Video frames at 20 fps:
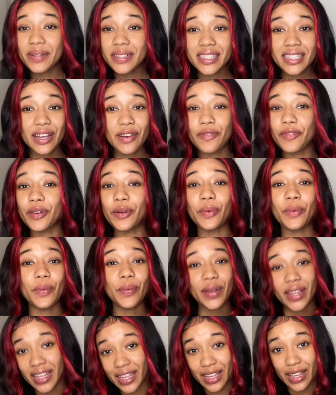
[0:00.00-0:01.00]
it's time for the
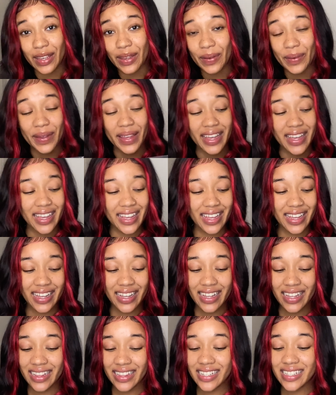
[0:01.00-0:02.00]
wig, okay?
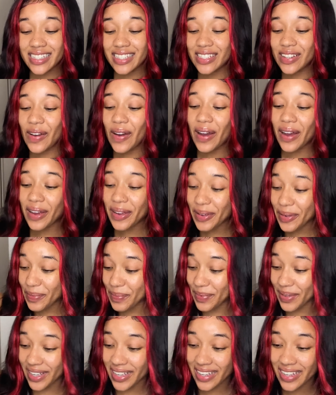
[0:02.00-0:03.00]
Let's talk
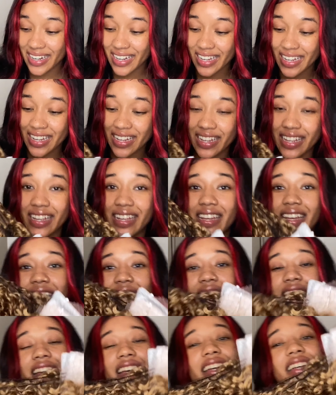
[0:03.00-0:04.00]
about it.
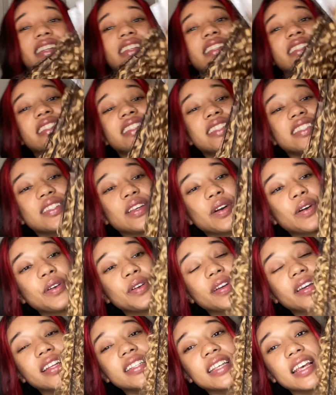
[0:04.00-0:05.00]
So you're
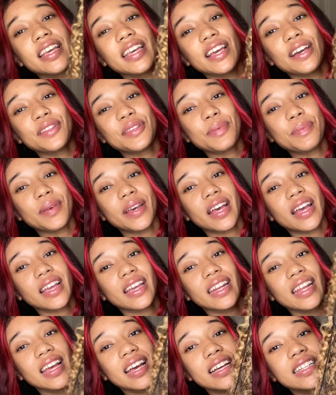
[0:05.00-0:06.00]
gonna take it out the bag and
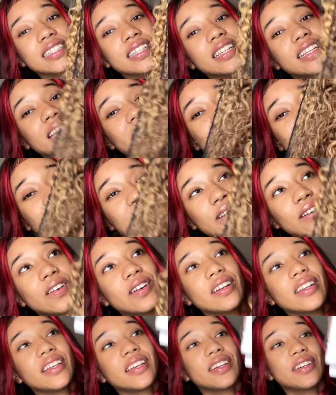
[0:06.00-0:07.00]
it has a netting
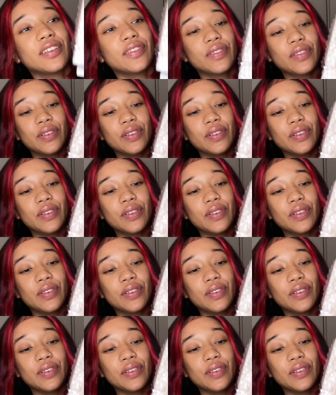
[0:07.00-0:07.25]
on it, of